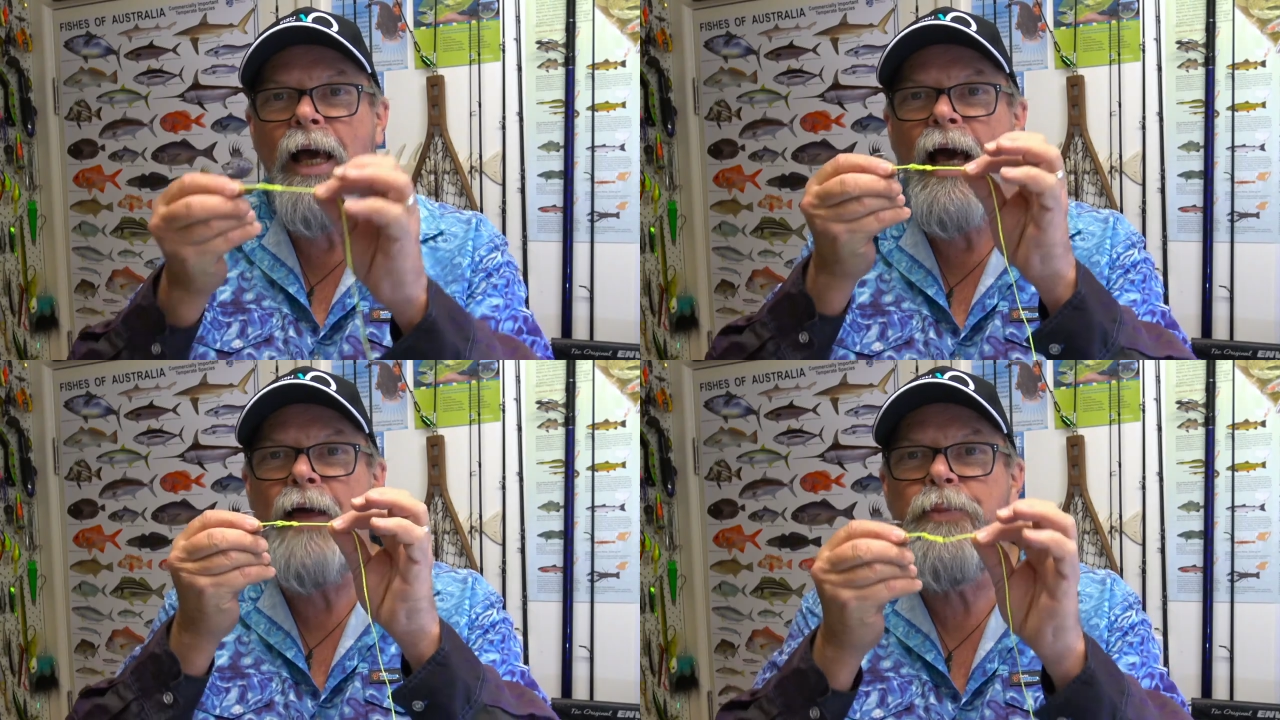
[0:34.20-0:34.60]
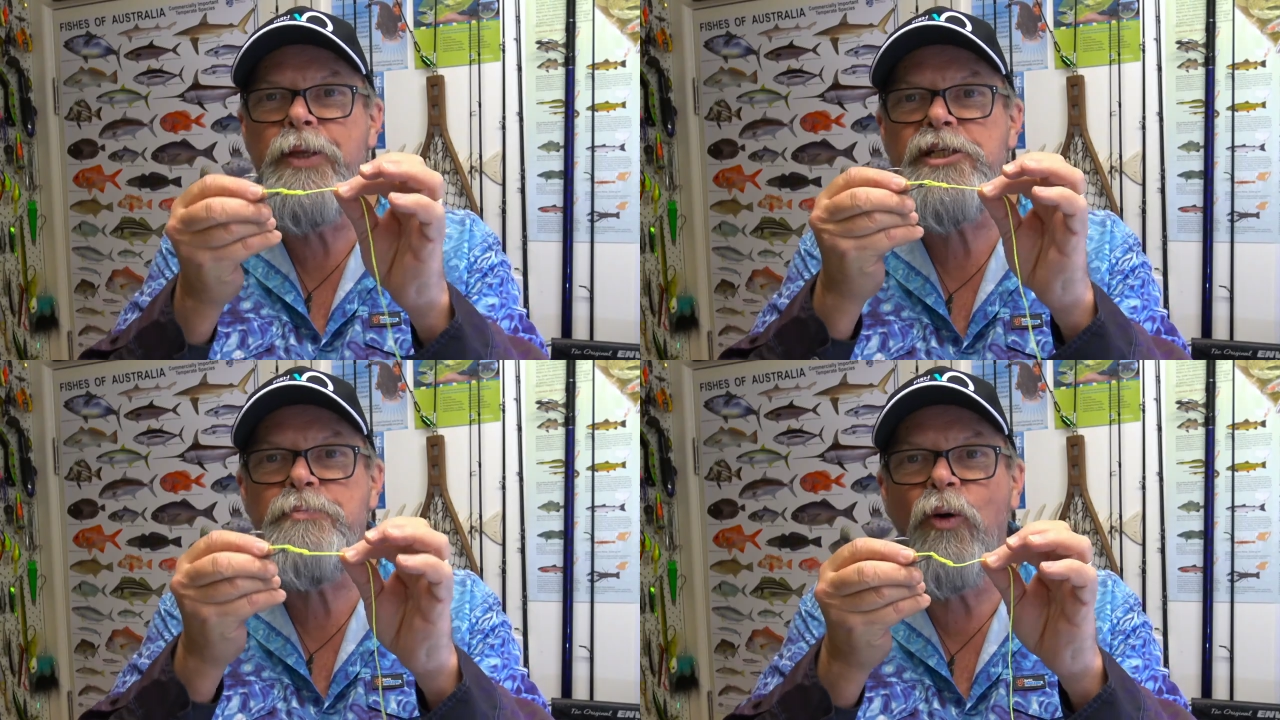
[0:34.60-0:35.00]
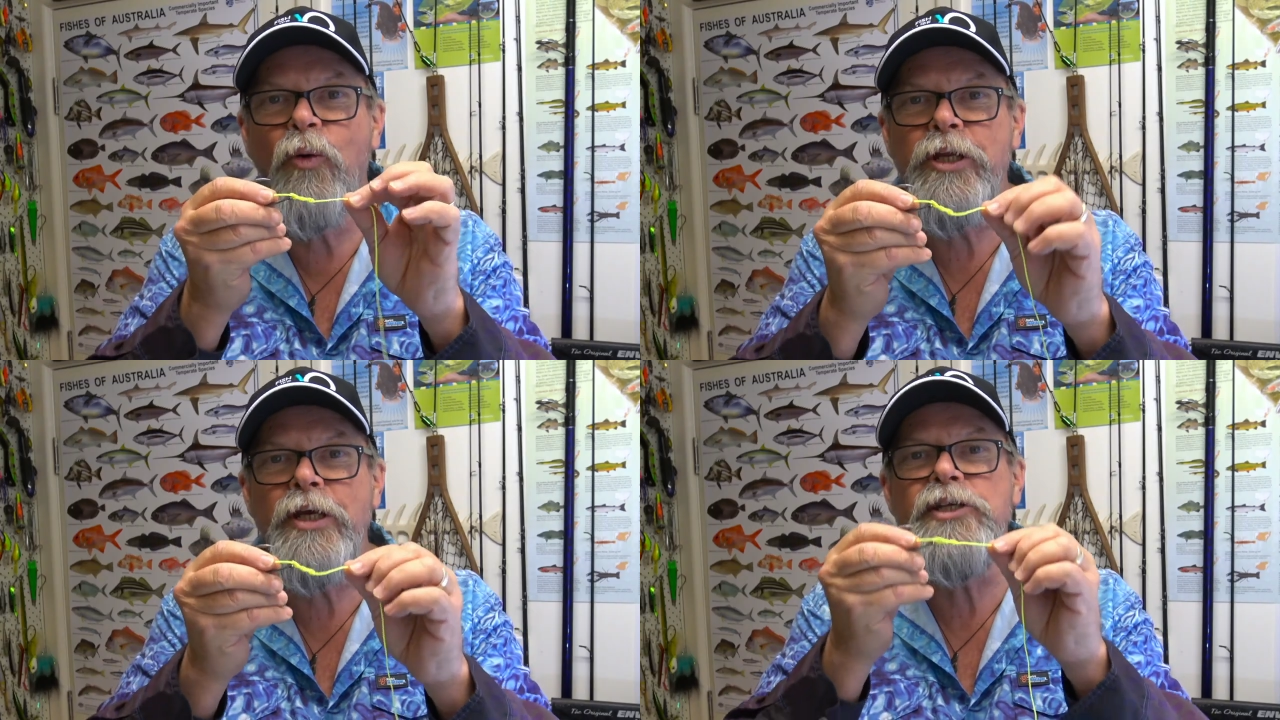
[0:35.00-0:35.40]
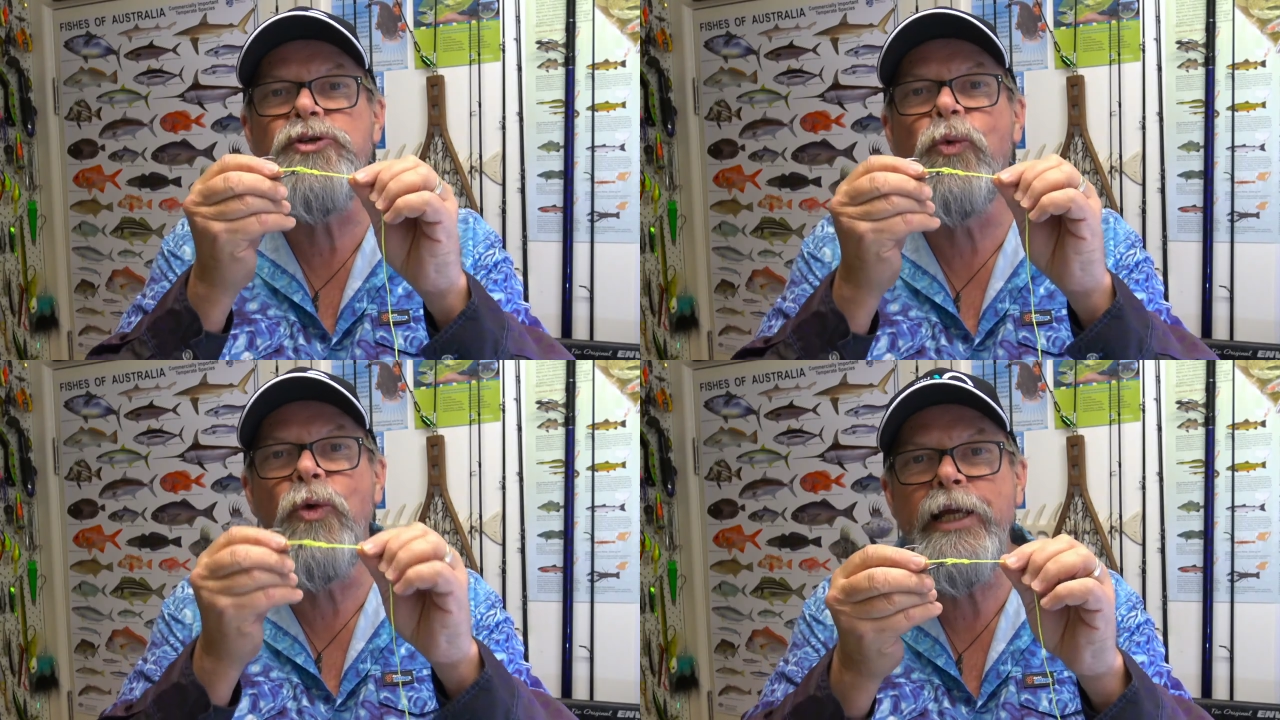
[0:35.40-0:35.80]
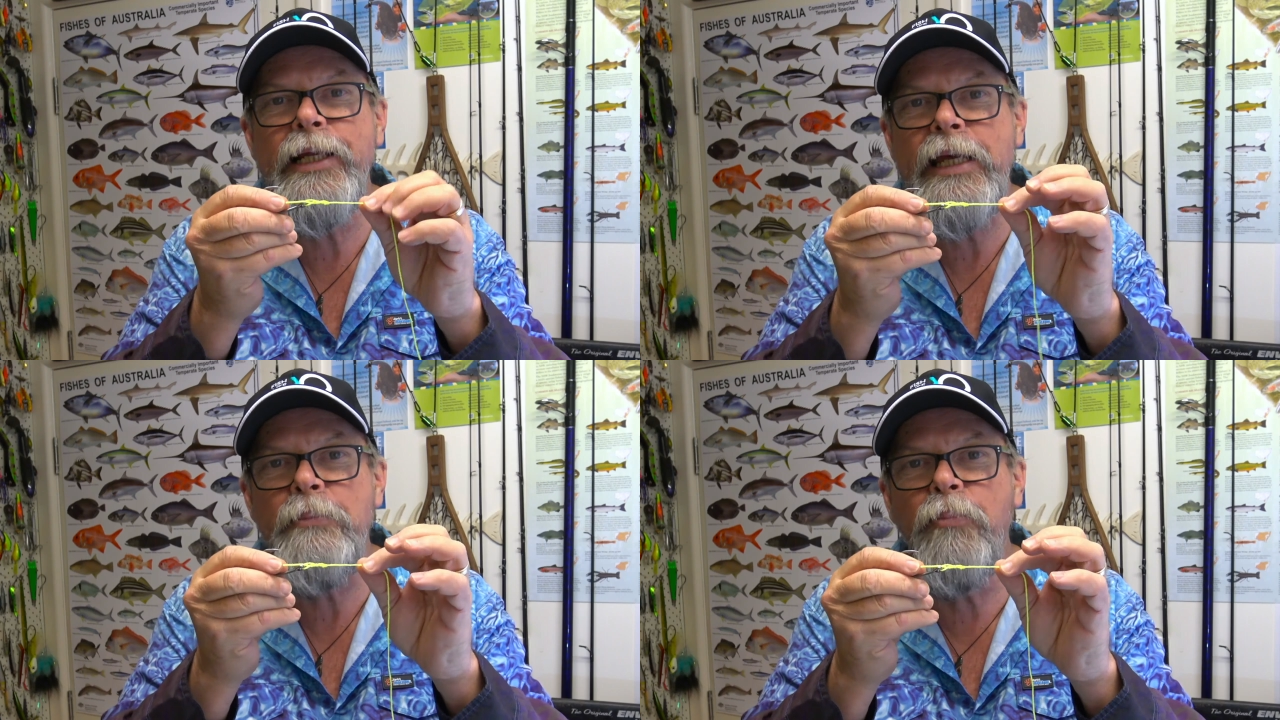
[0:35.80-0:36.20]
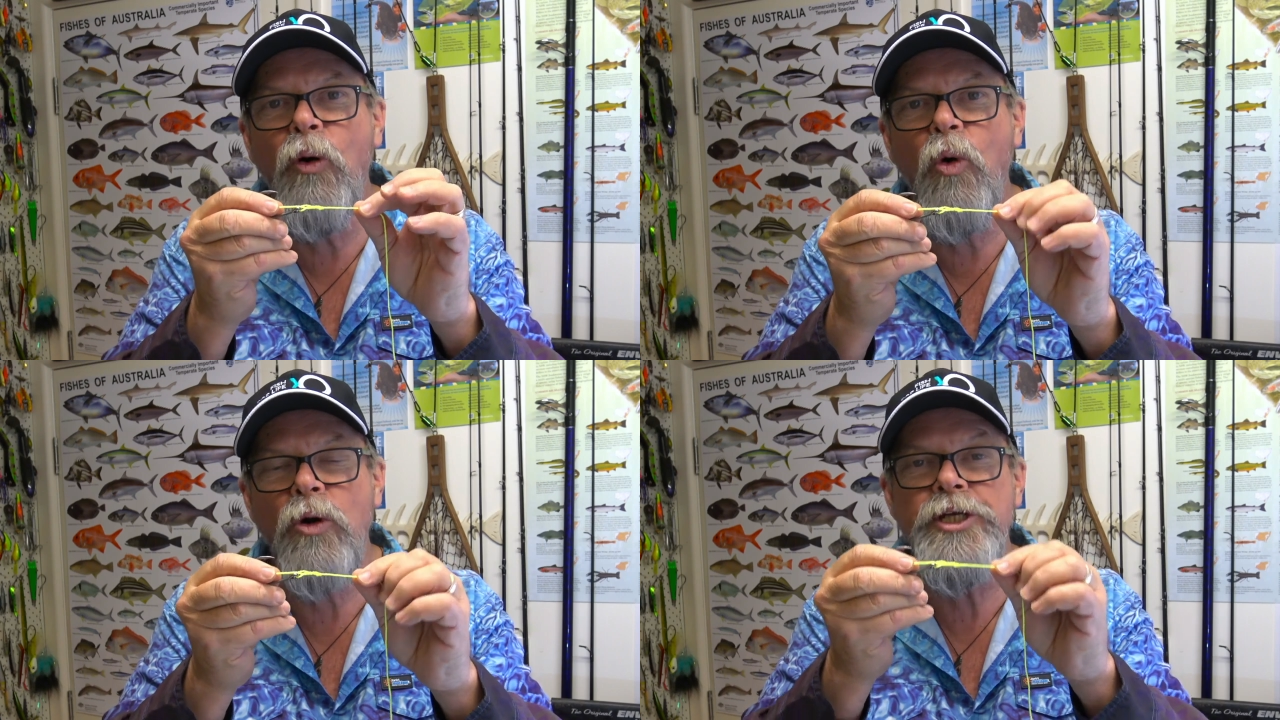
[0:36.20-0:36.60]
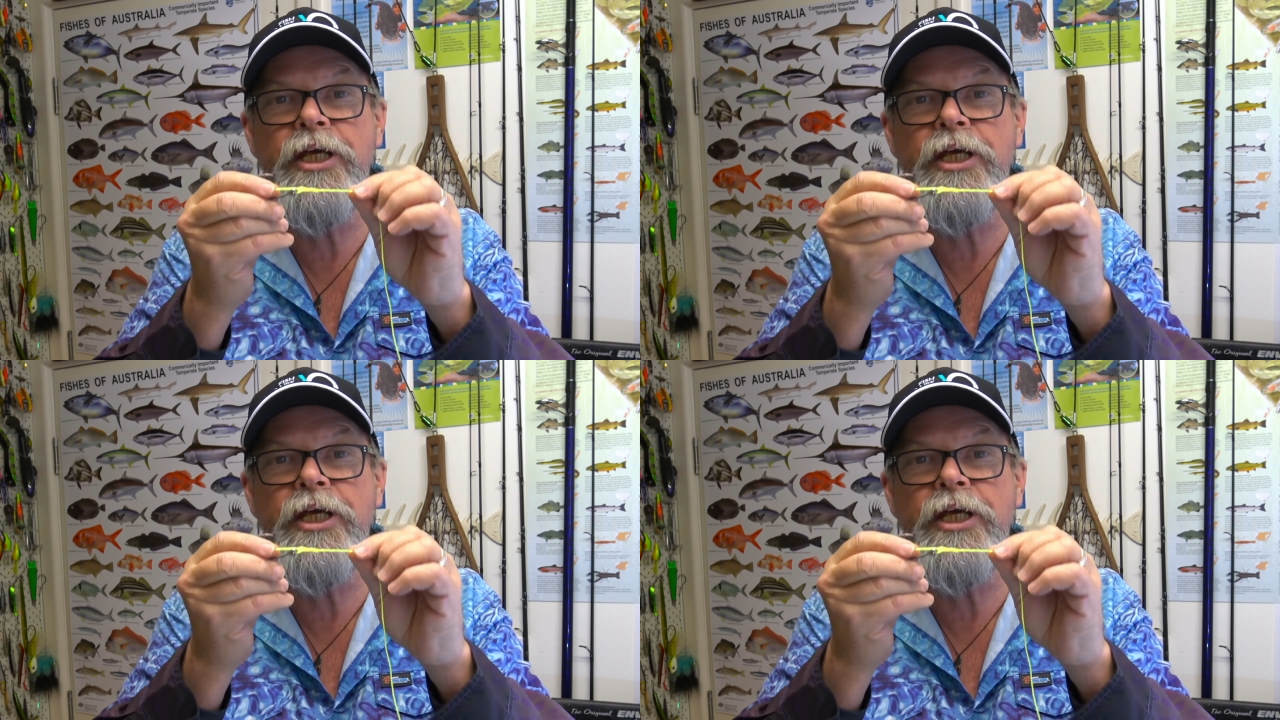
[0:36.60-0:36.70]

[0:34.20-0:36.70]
At this point, it's really important